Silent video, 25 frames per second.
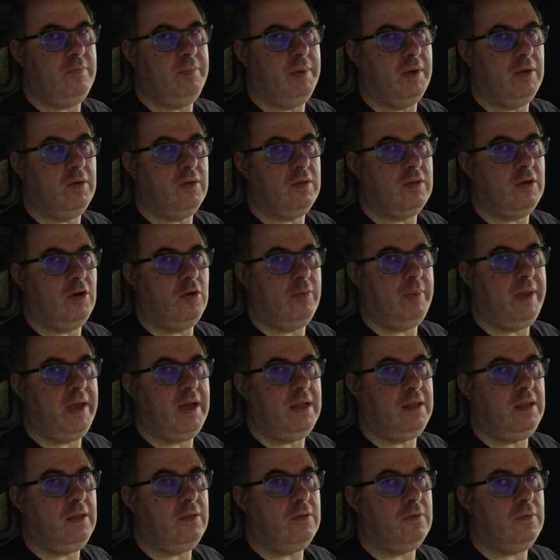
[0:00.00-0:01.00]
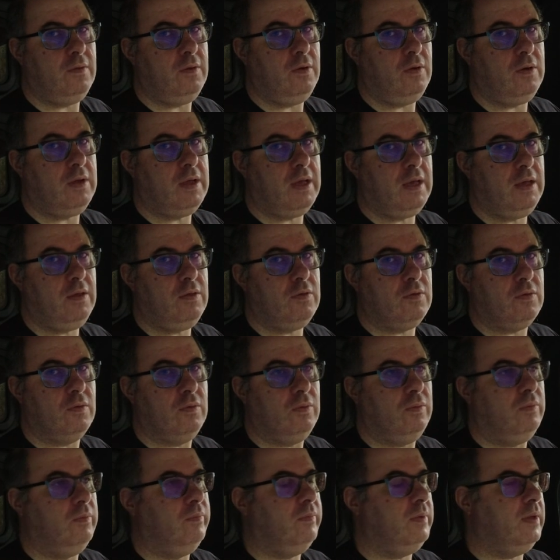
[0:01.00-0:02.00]
because I'll be heading to the UK
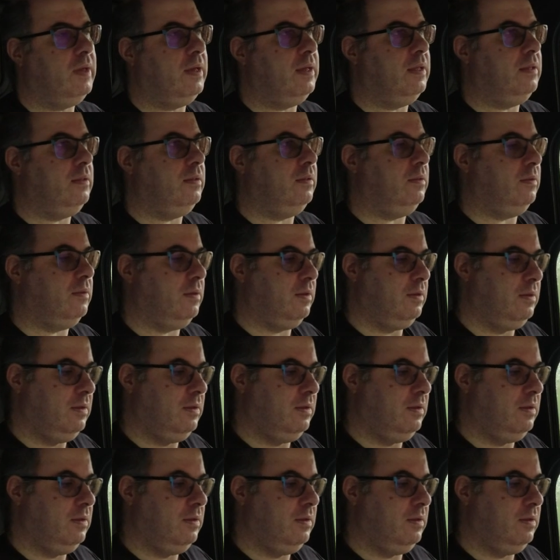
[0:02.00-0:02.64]
soon. And